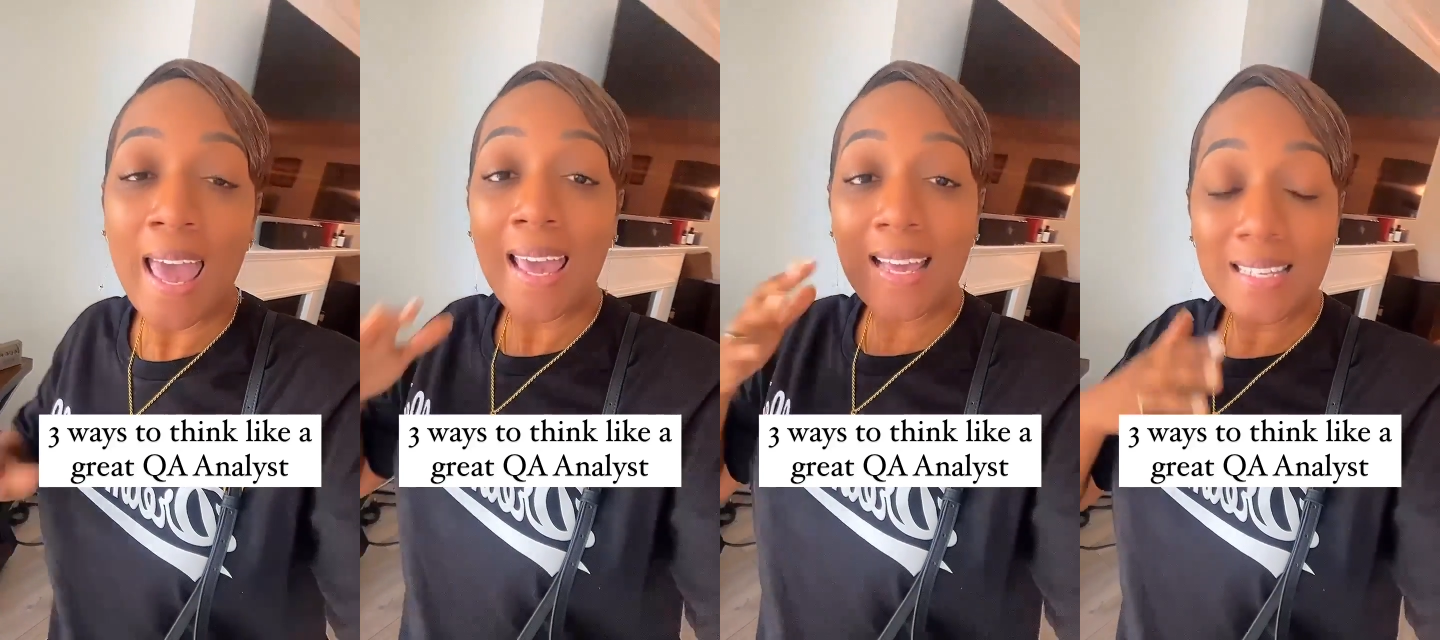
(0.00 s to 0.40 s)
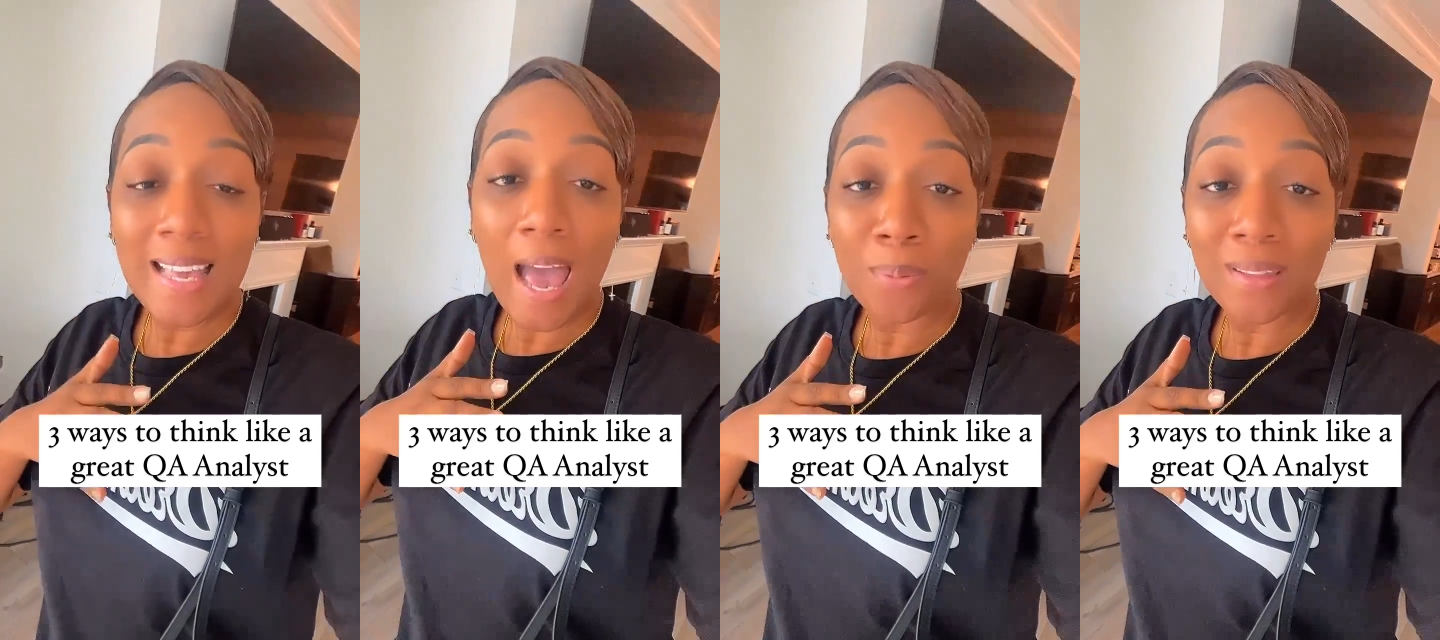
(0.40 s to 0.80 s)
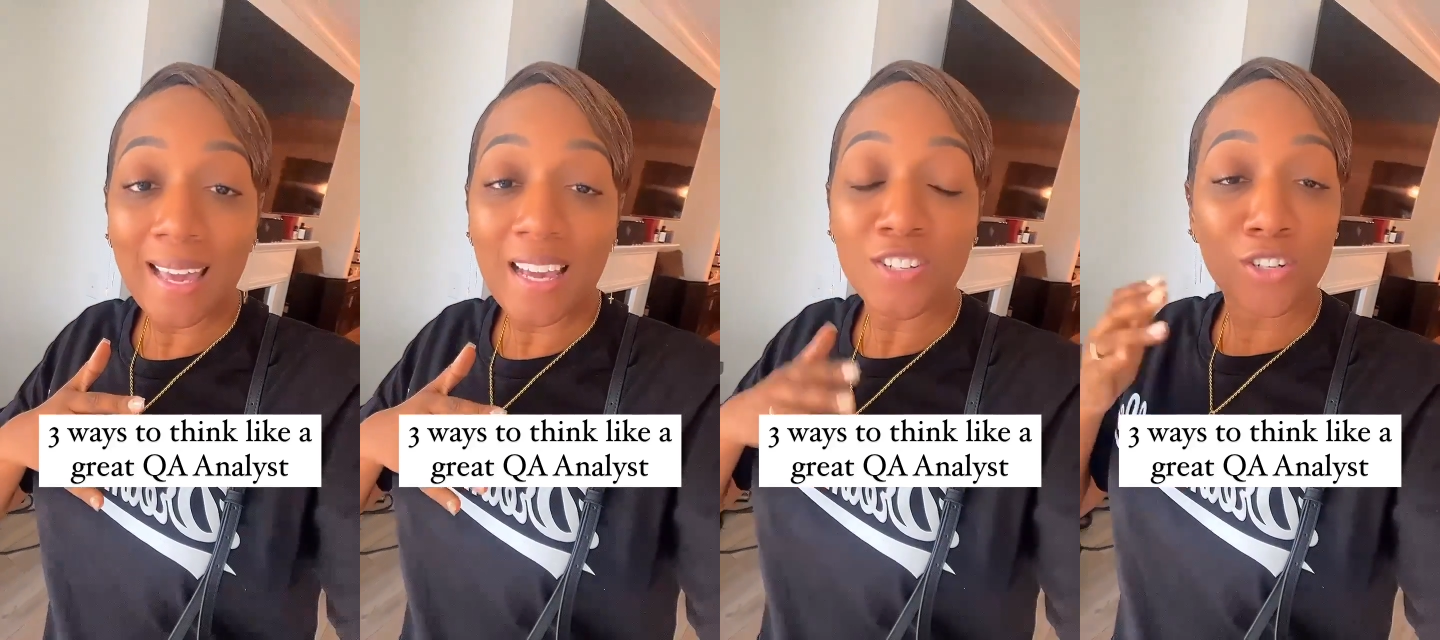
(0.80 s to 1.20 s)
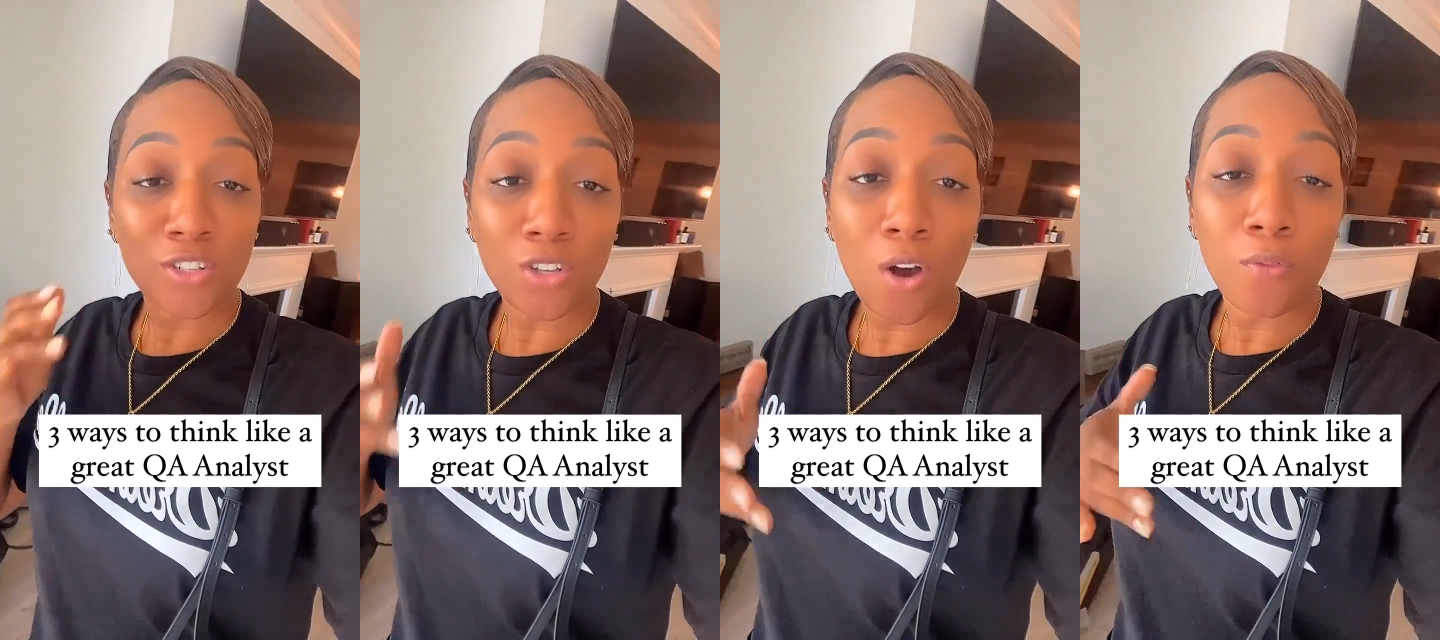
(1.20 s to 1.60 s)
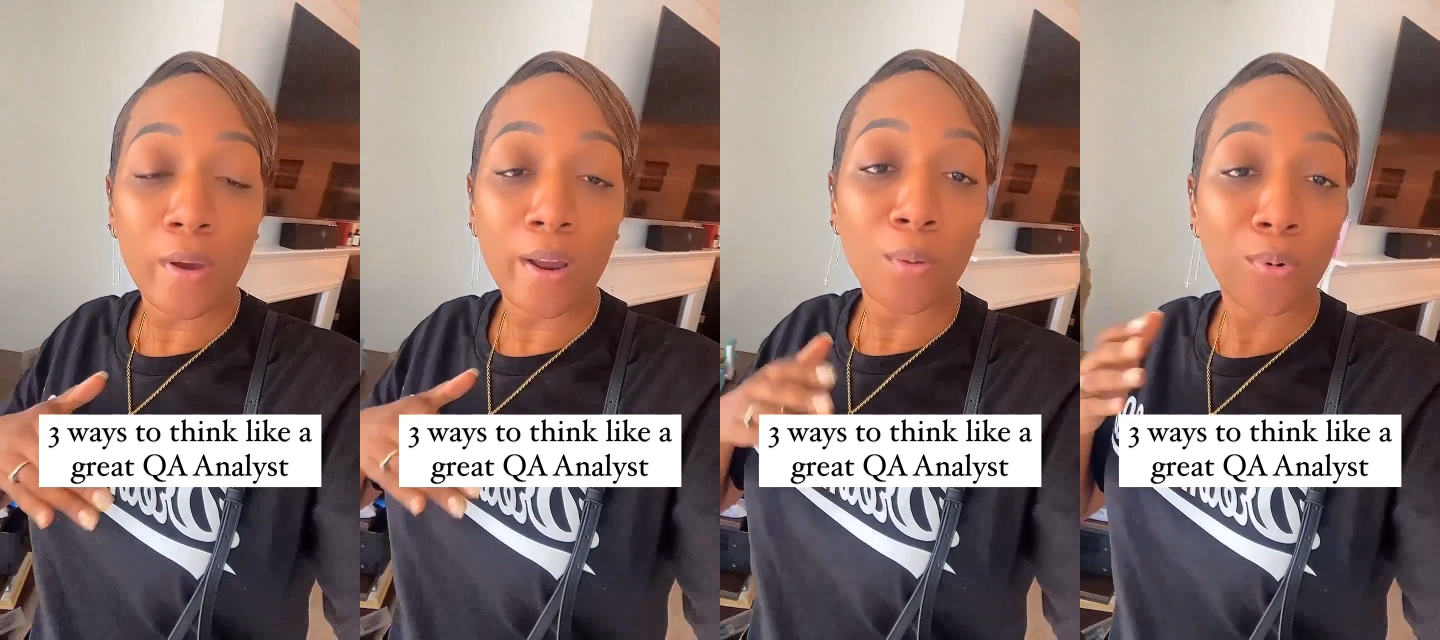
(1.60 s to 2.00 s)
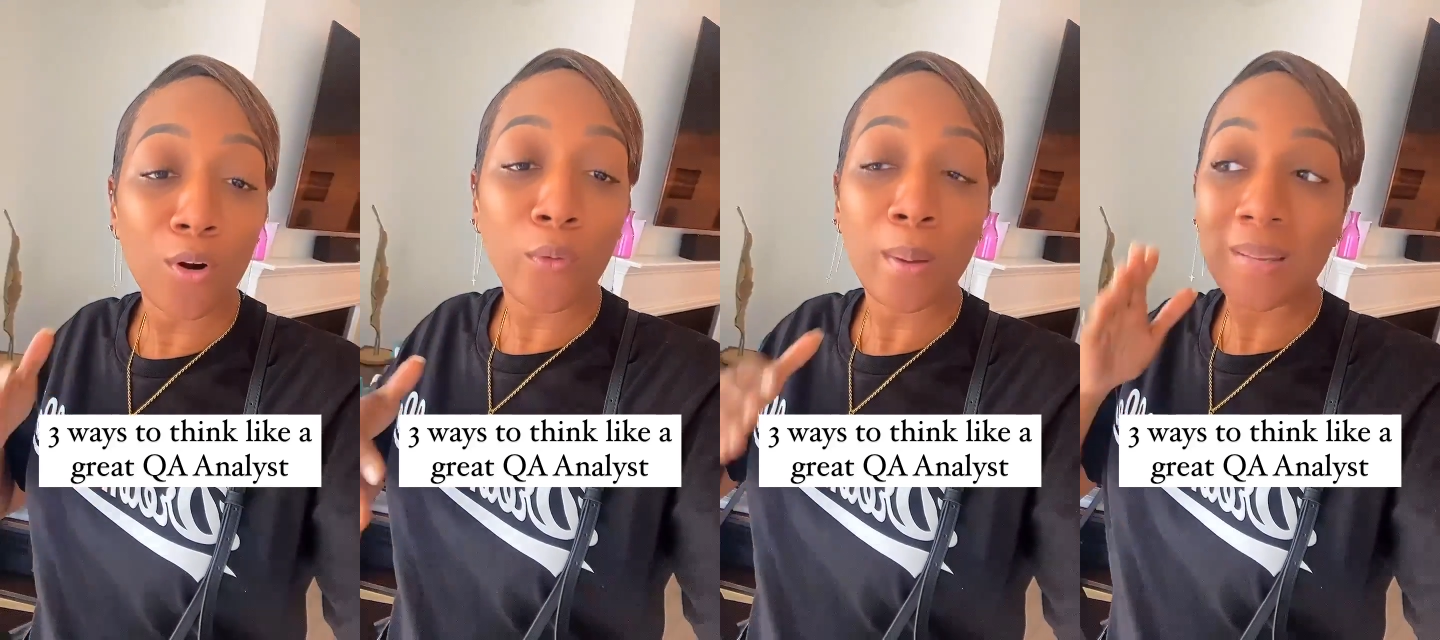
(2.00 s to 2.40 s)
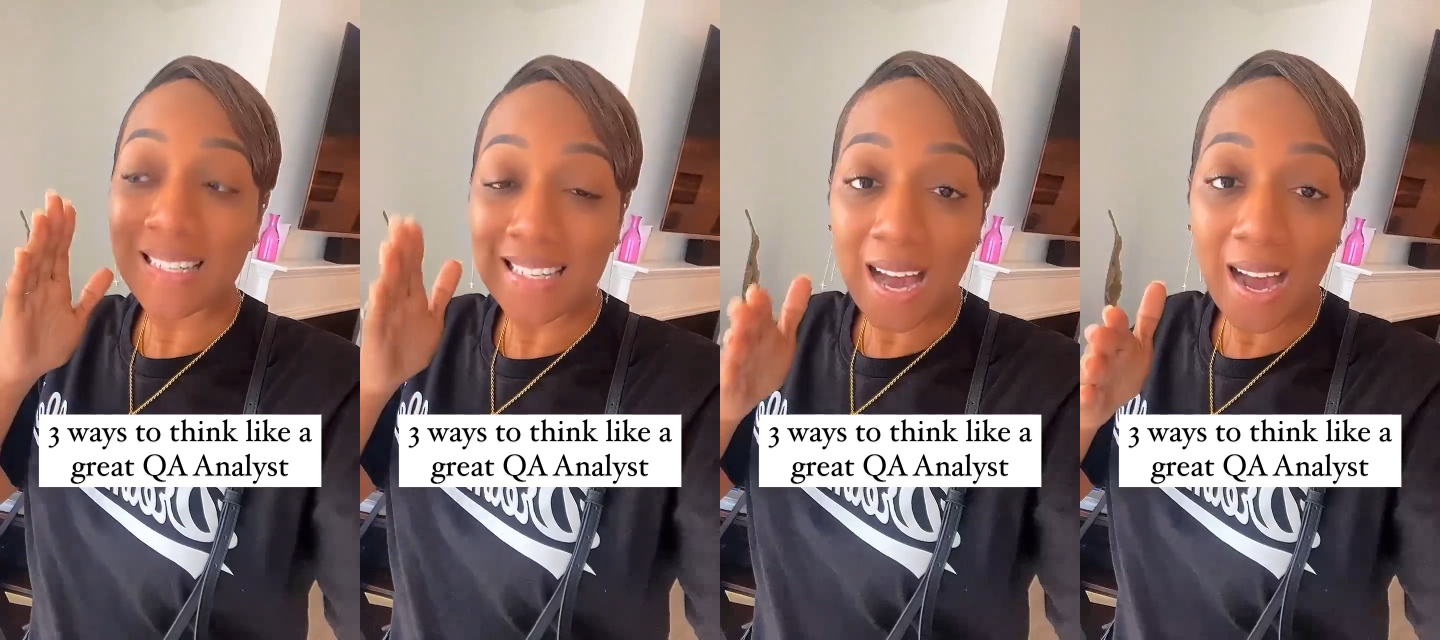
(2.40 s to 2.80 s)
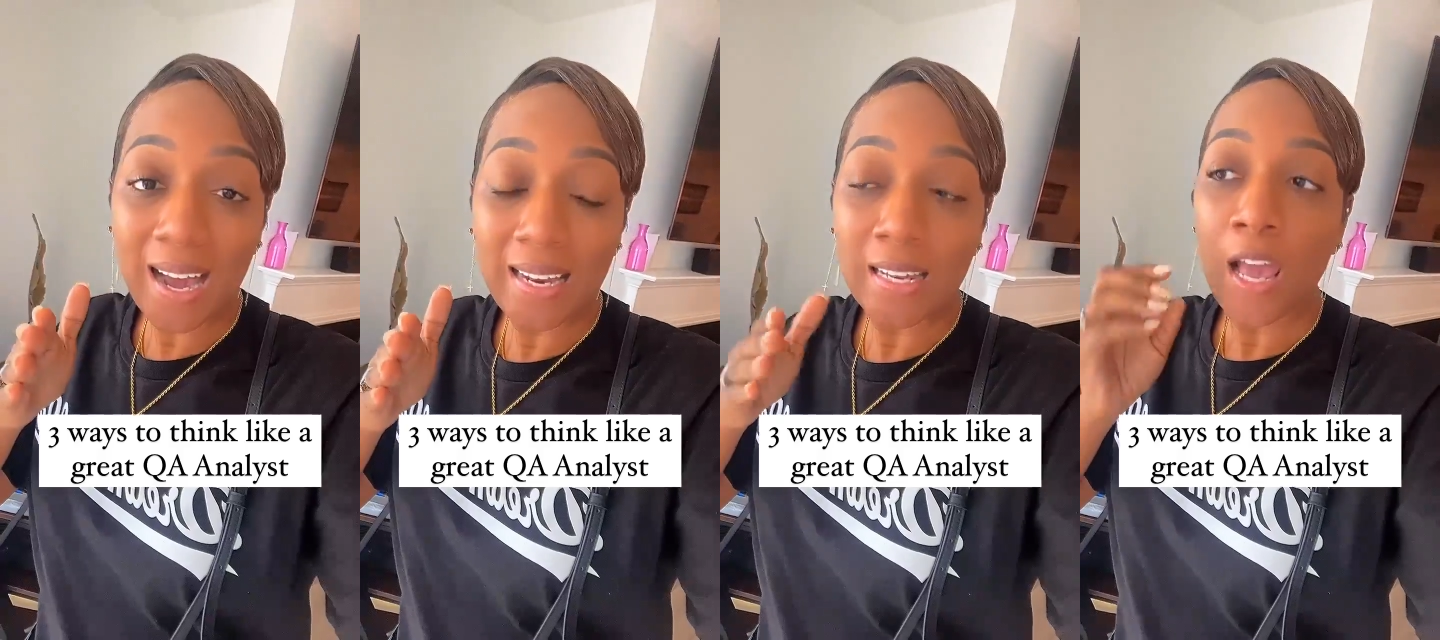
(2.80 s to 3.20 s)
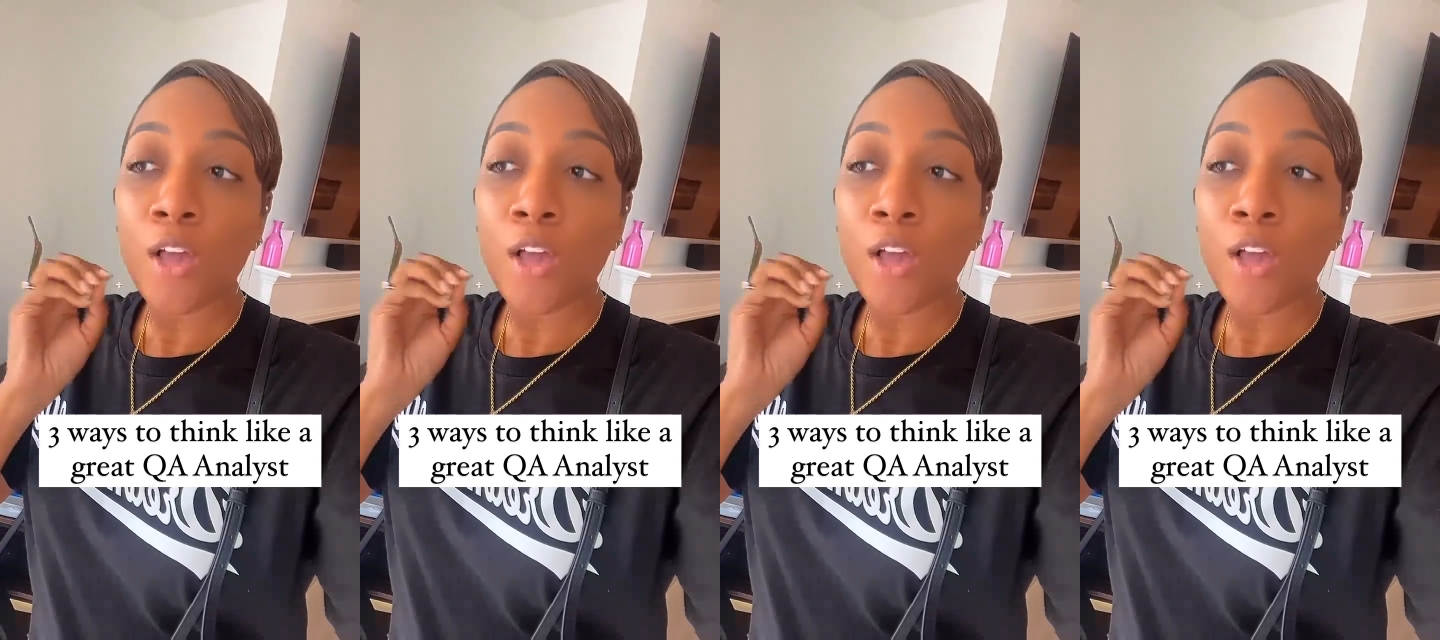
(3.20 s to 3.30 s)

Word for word: Is the application or software or program designed